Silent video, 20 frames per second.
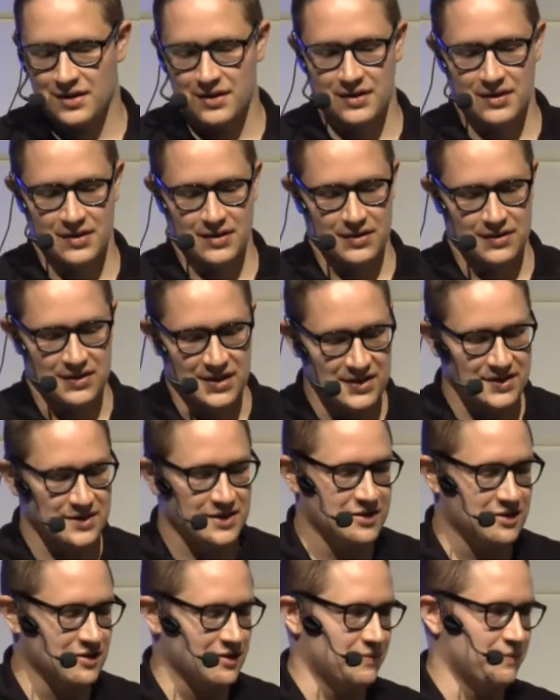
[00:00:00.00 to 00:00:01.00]
This
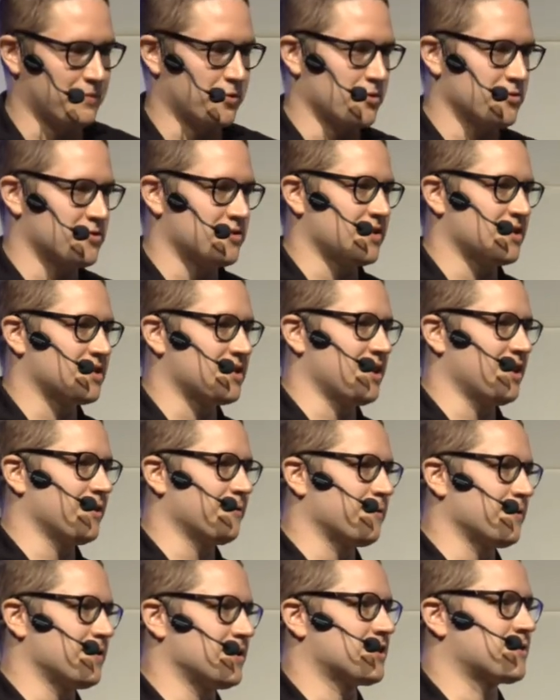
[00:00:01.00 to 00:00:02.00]
is a process
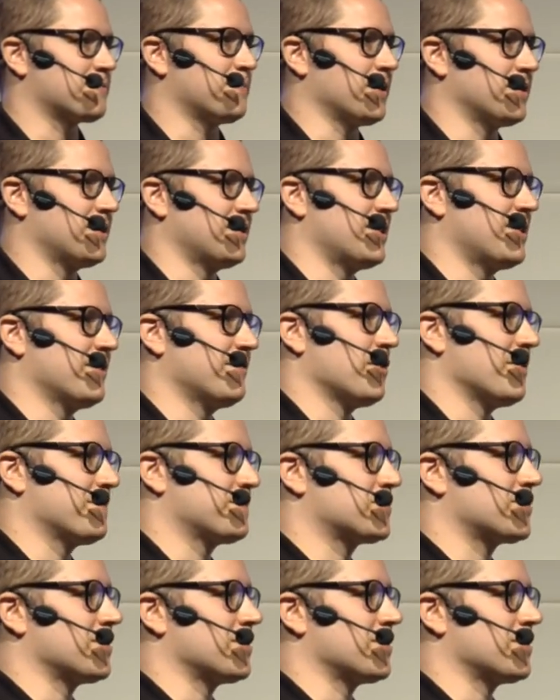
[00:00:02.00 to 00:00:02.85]
influenced by the DevOps